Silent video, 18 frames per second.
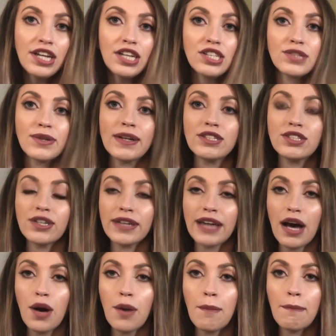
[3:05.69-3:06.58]
So I took
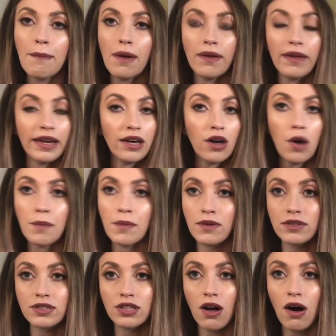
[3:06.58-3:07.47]
out like
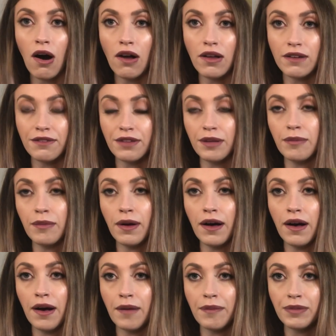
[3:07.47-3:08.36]
almost all of
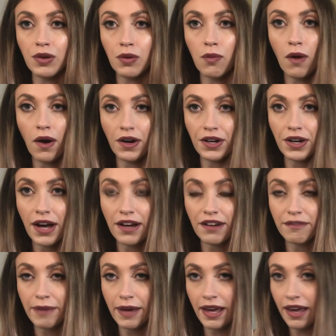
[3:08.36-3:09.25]
the water out
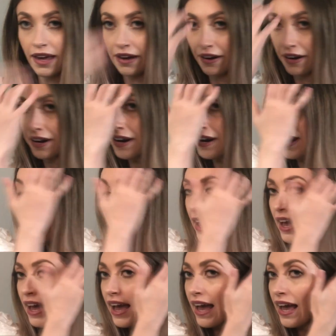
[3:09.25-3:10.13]
of my hair,
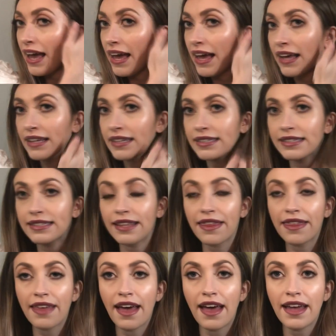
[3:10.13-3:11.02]
and
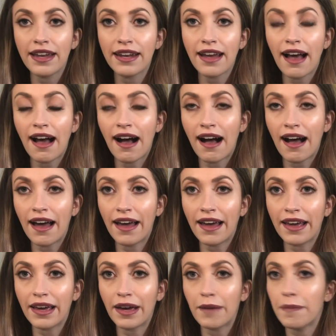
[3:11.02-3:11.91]
then
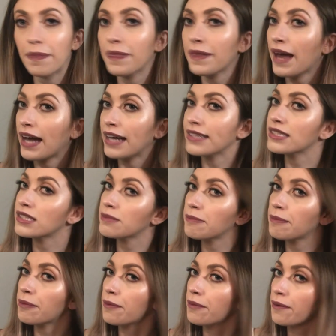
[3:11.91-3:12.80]
I
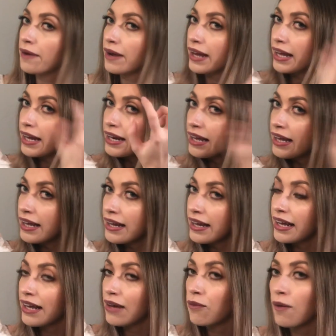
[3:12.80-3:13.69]
sprayed it
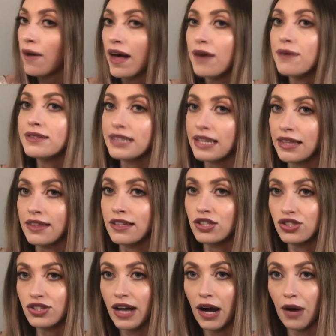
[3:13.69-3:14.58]
while I was in the
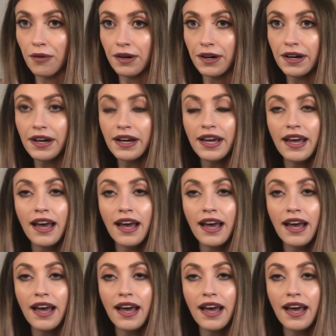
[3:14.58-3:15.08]
shower.